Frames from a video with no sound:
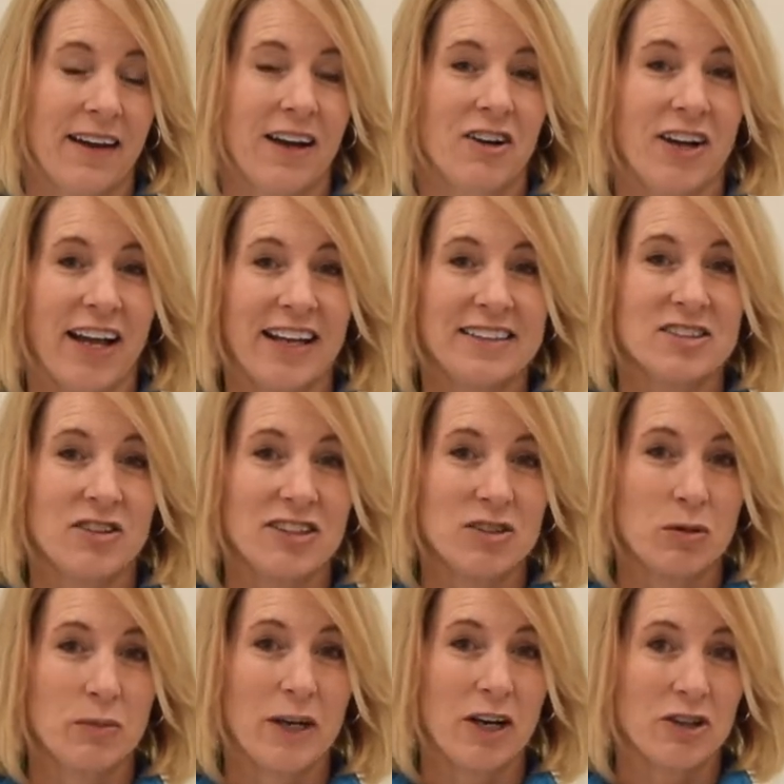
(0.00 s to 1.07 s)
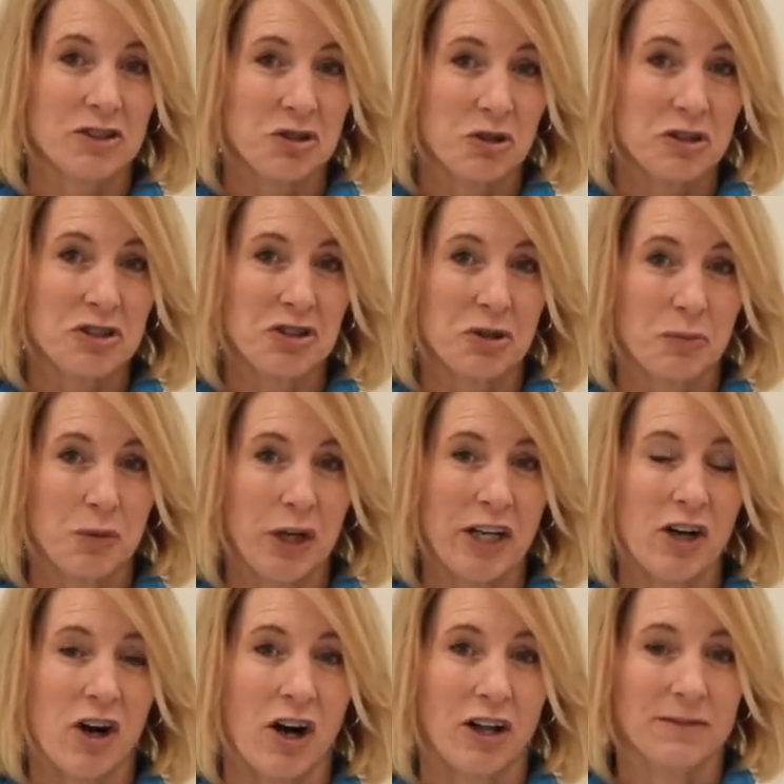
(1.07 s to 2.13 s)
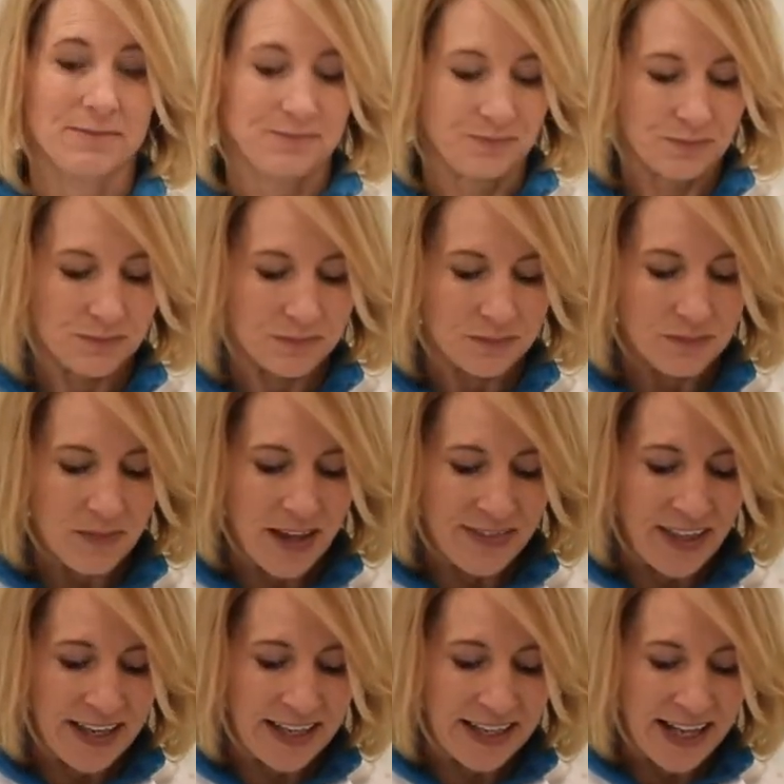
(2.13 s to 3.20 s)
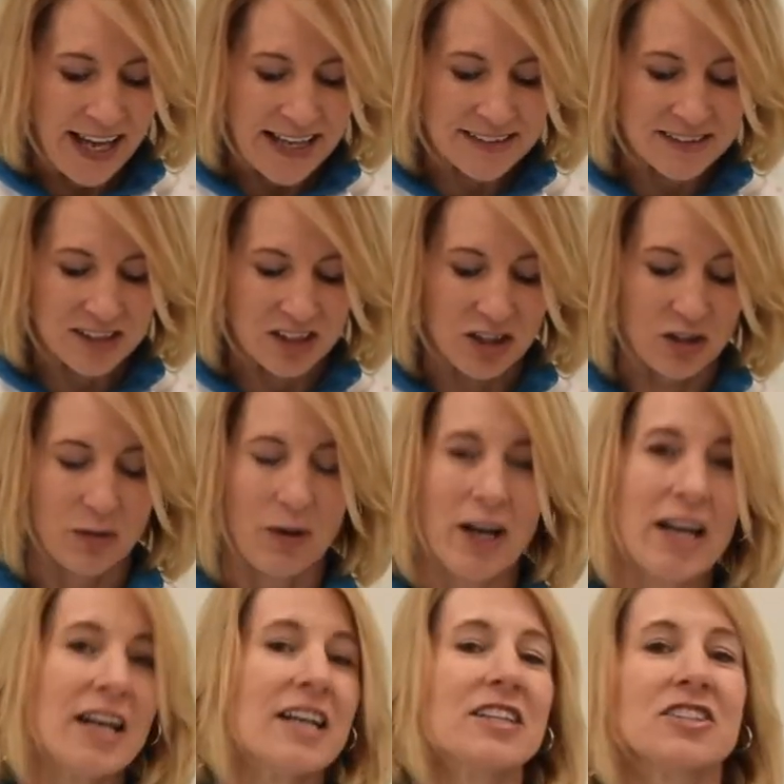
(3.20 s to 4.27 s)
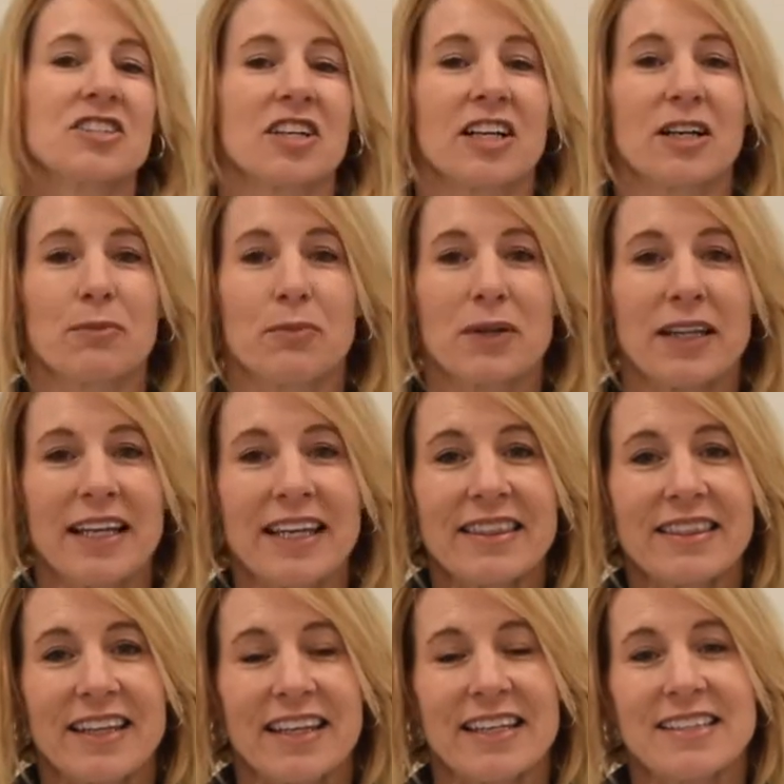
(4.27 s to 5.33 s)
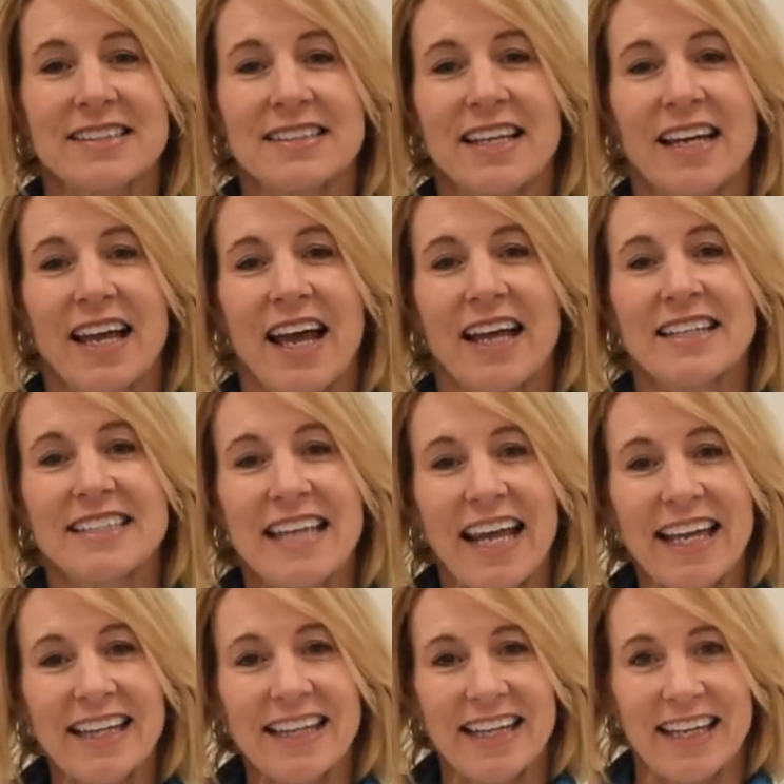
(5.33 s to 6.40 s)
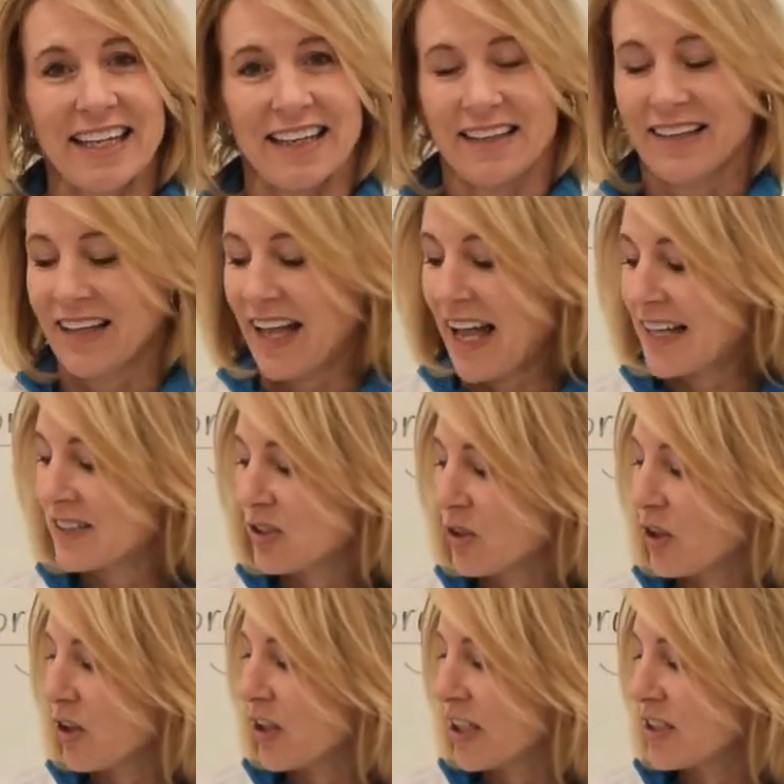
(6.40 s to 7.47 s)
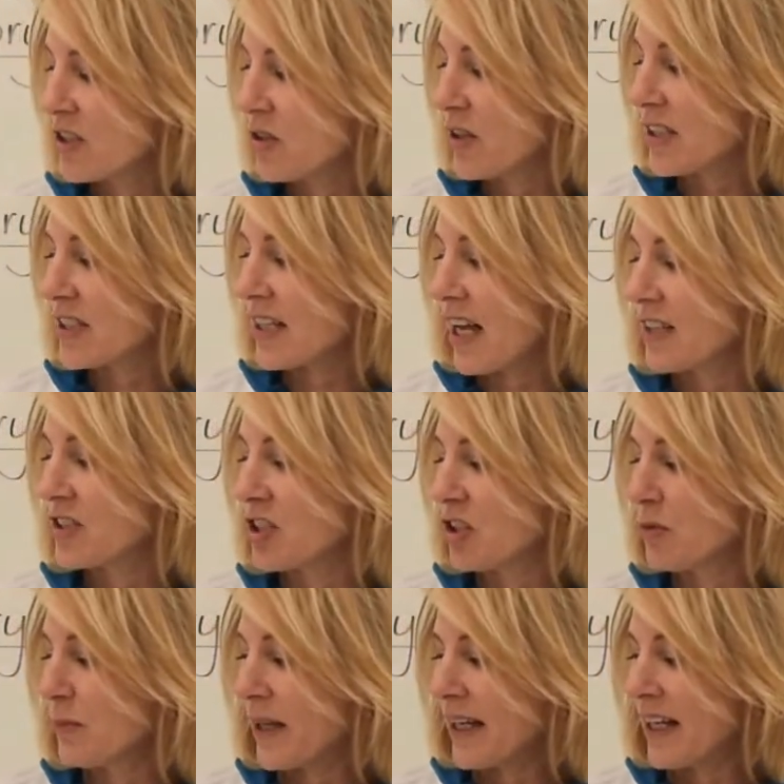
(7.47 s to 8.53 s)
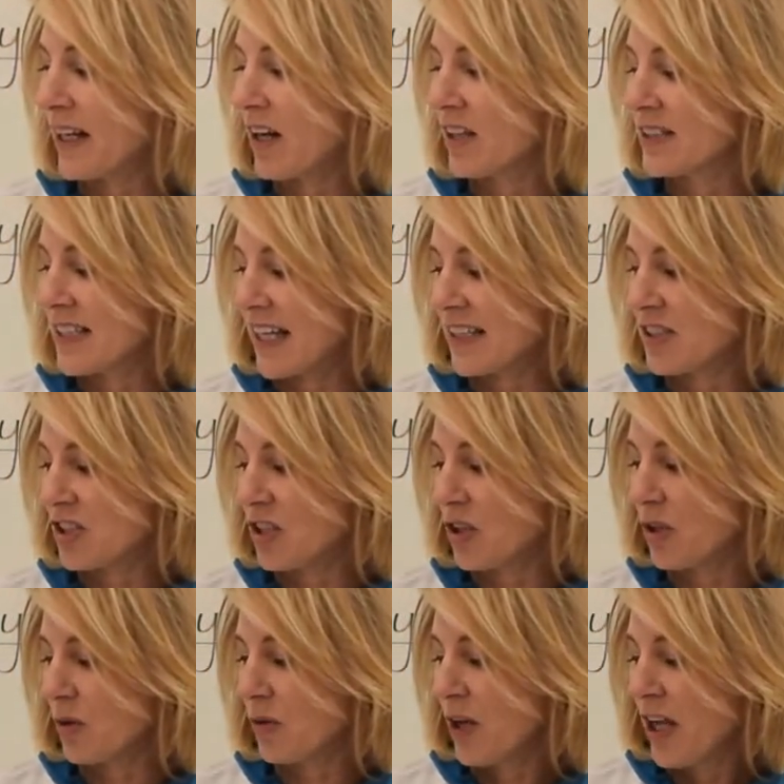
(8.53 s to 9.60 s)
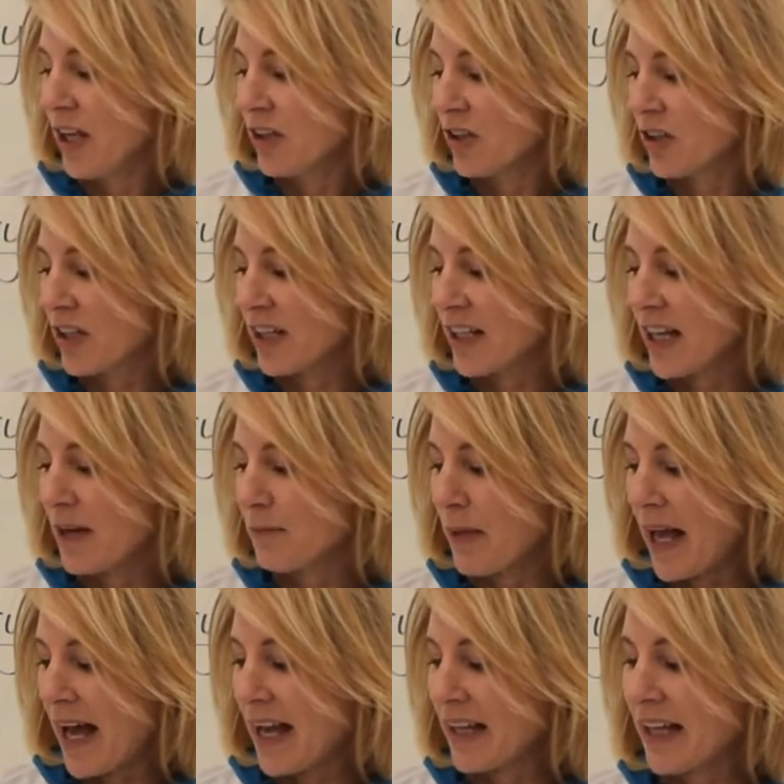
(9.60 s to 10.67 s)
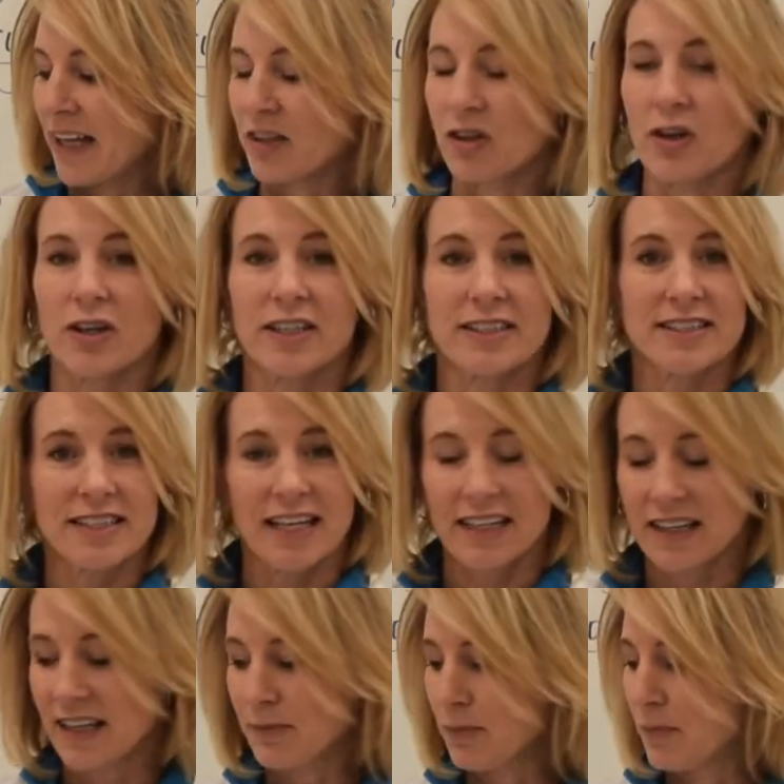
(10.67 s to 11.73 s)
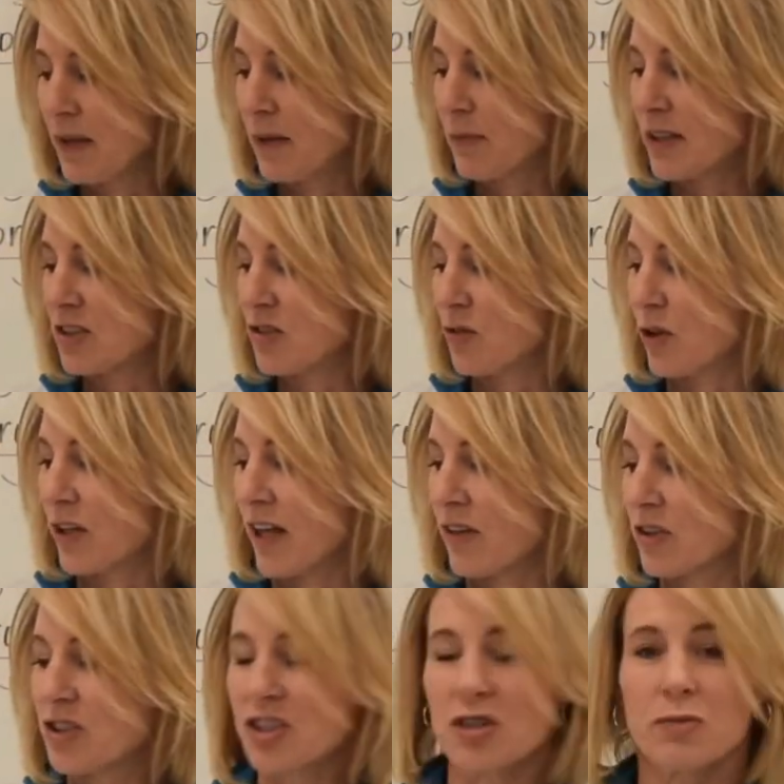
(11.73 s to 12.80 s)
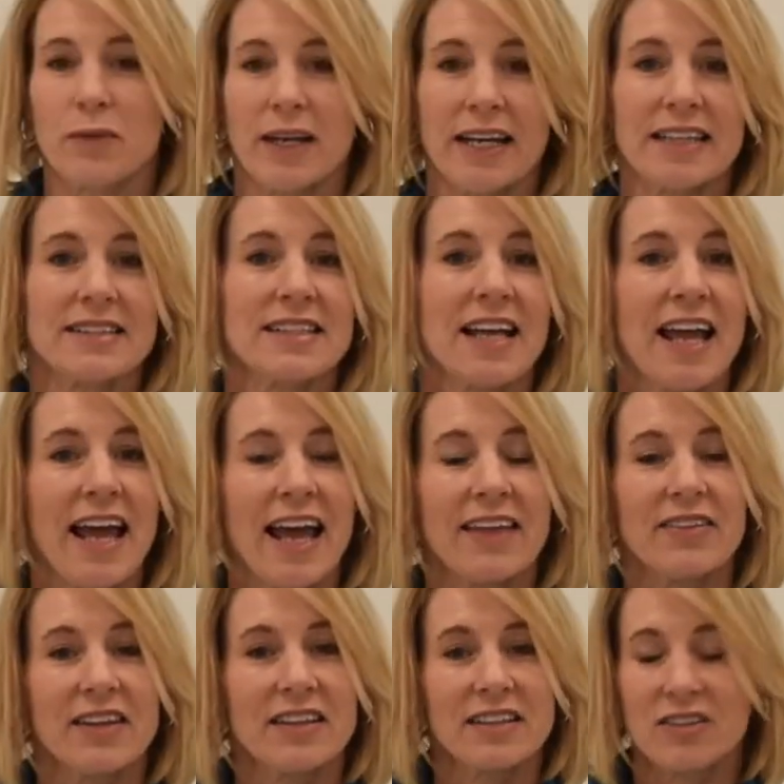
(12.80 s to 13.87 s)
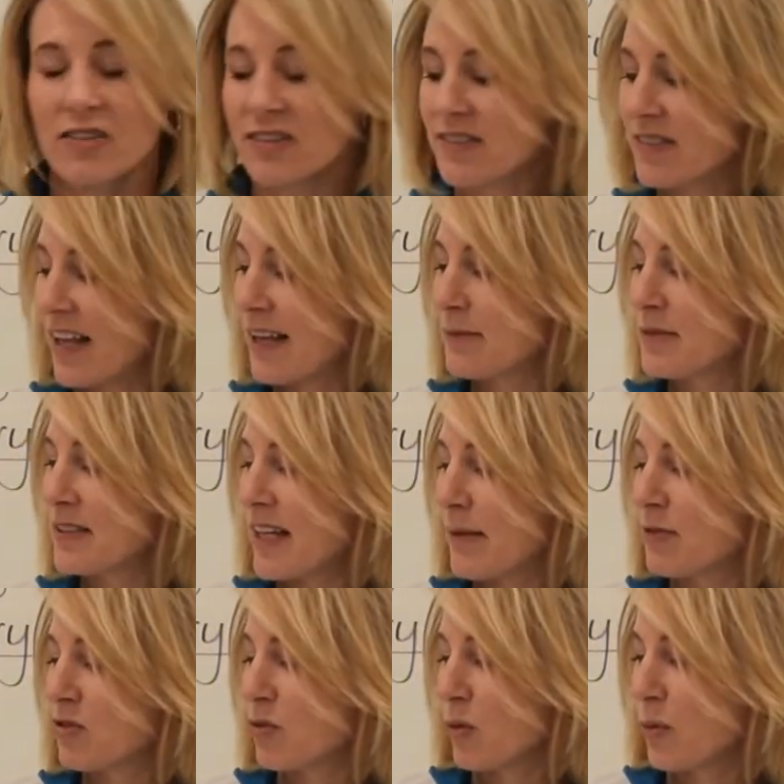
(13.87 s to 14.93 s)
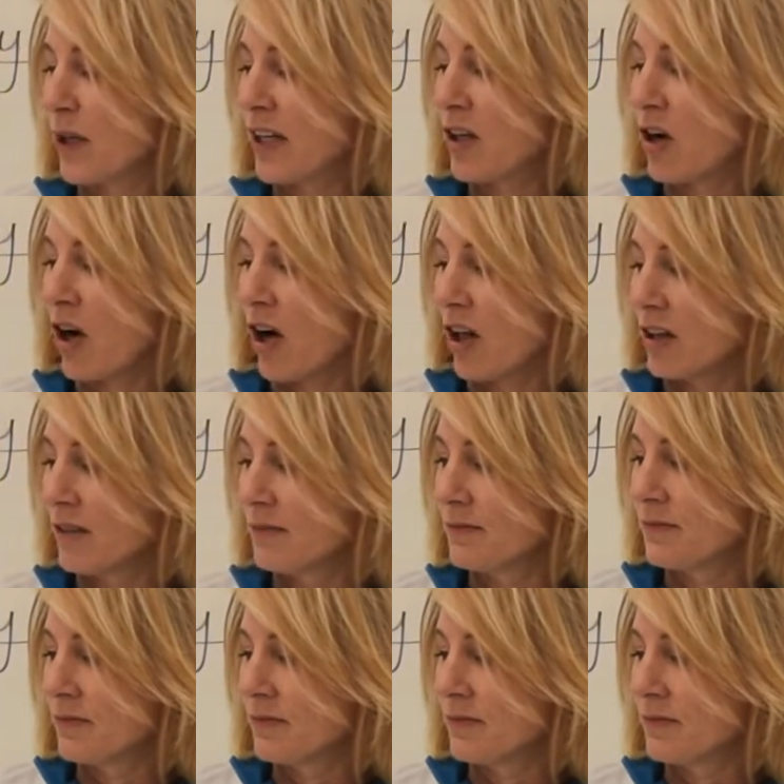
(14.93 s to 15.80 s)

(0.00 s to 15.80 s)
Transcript: Okay, and so this would be our short-term recall. Then it asks you to complete this daily. And so you're going to do this a 2 minute on day 2. You're going to come back and you're going to study the image for another 2 minutes and then do the same steps for recall.